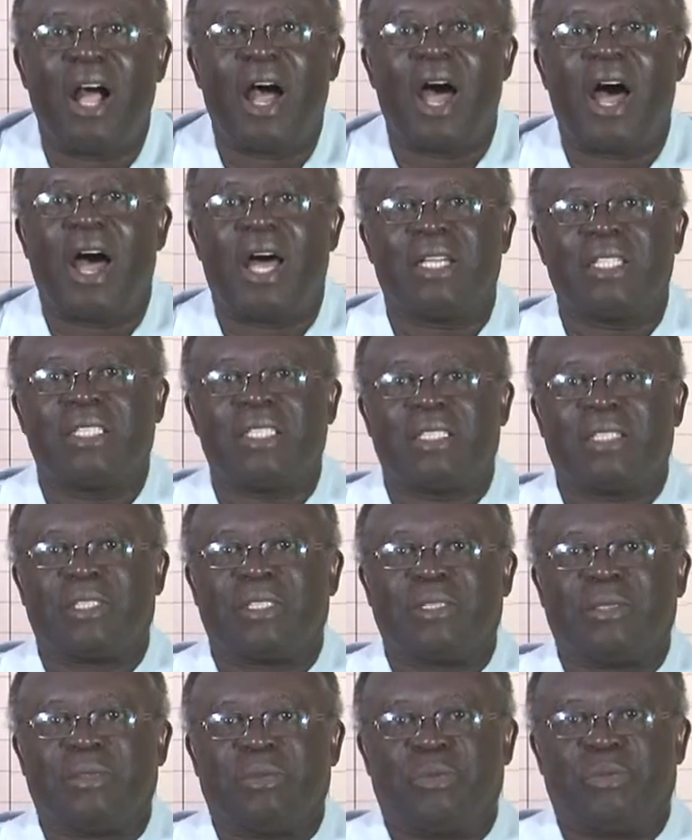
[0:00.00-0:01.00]
and
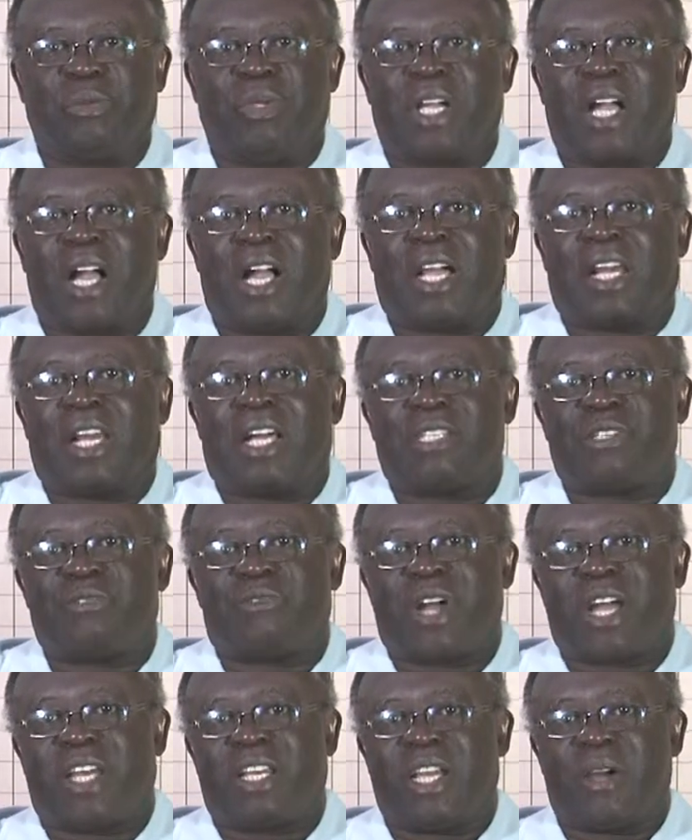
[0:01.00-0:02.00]
we can
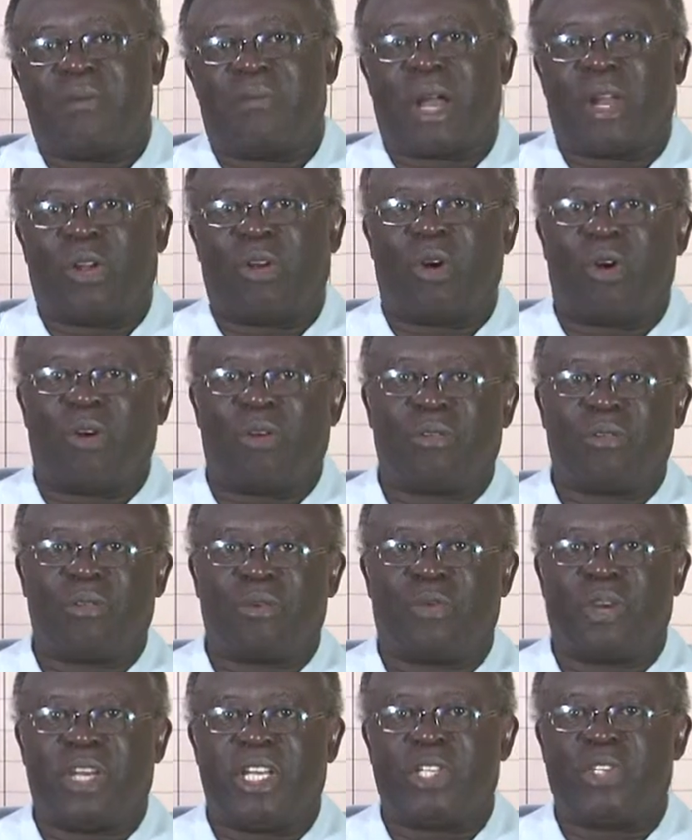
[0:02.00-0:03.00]
classify them along
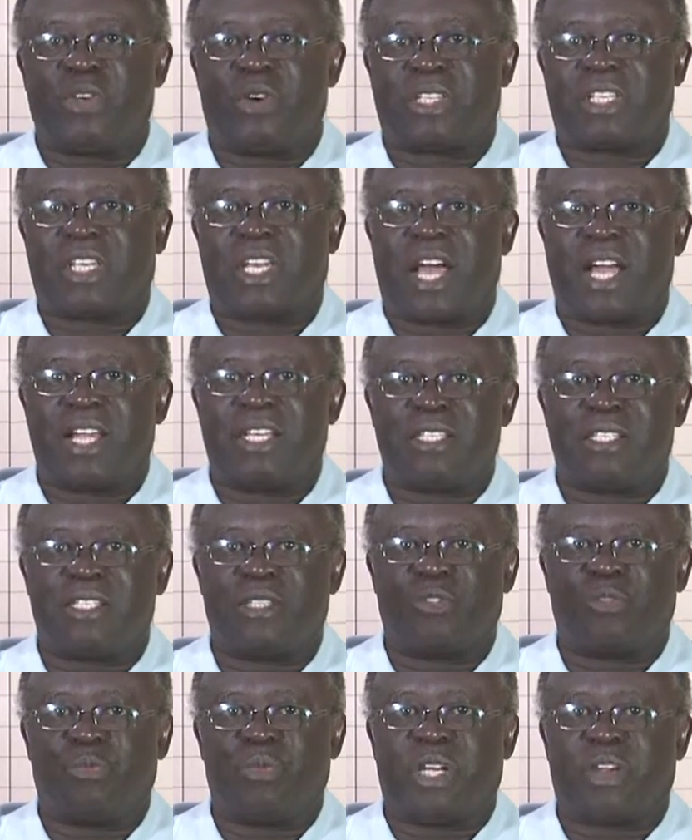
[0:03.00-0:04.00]
religious
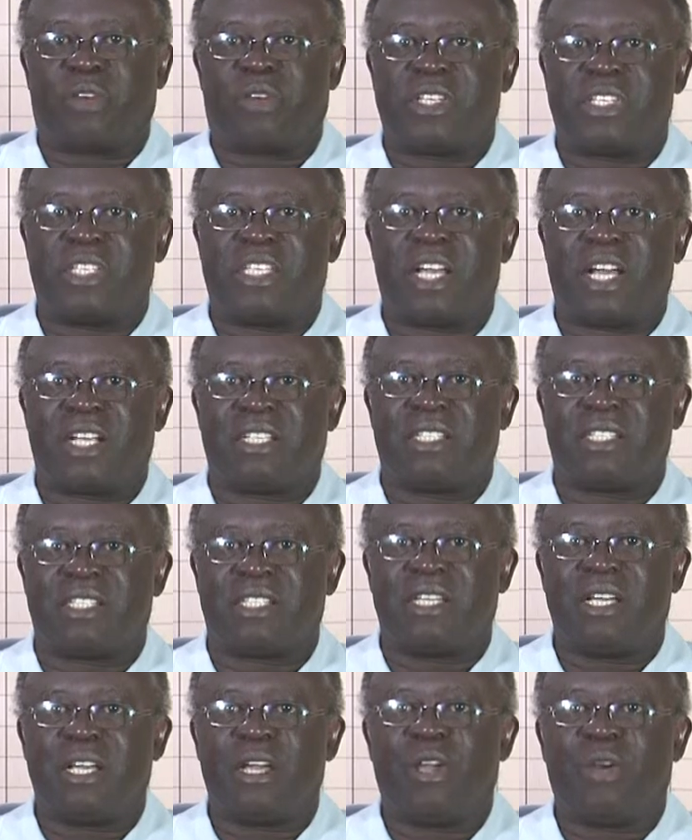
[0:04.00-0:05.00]
lines to be
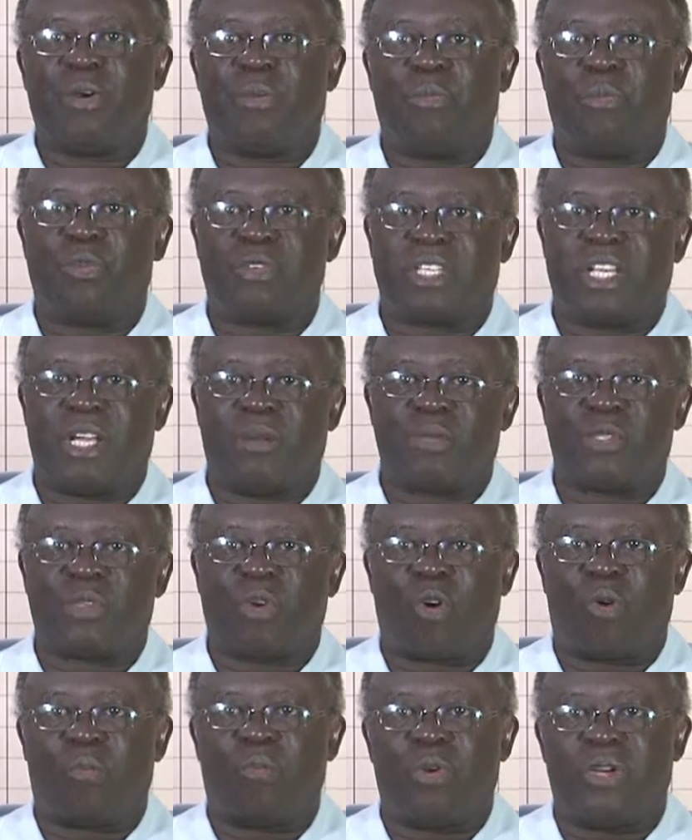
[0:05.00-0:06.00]
Christians, Muslims,
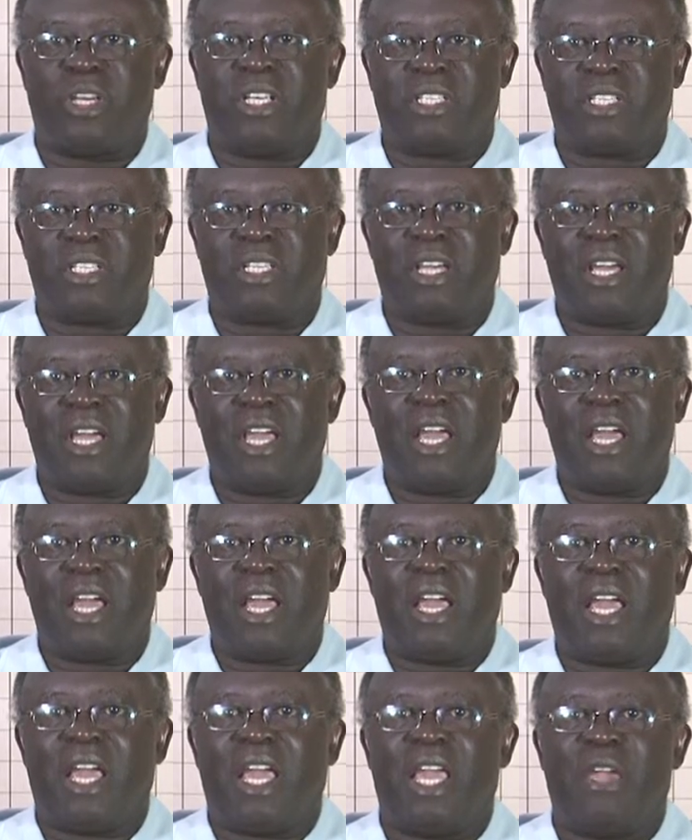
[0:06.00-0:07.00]
or Buddhists.
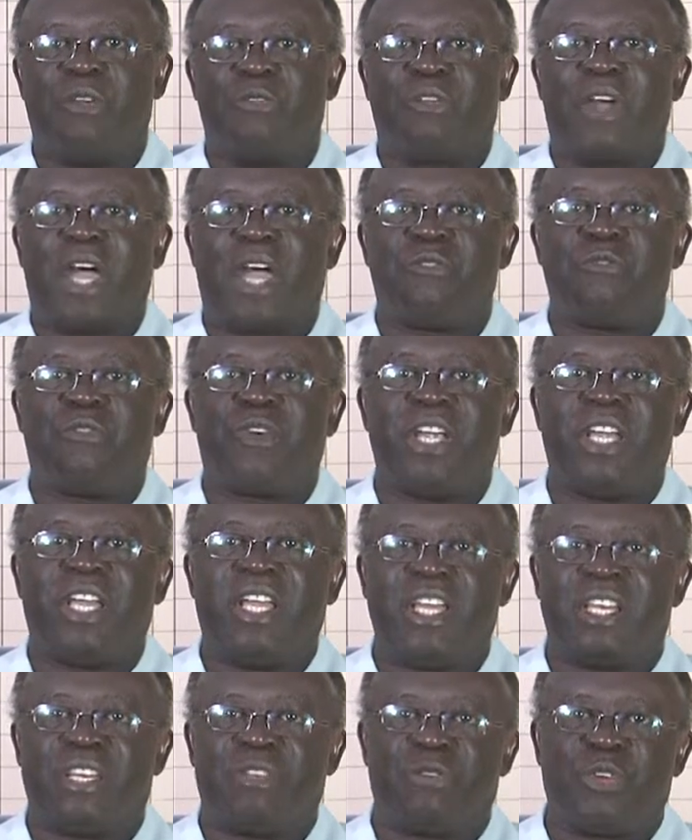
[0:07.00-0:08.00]
If every
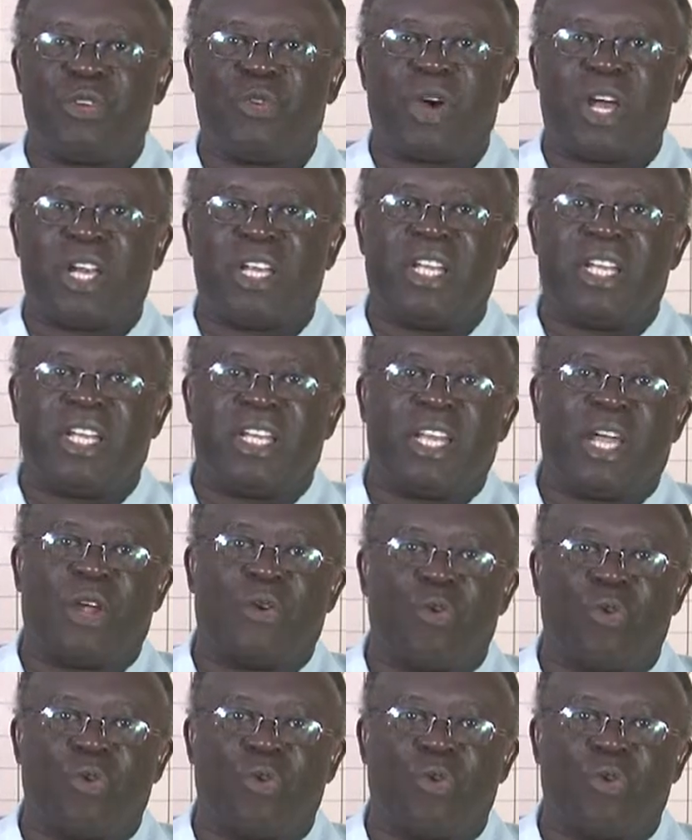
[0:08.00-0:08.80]
individual in the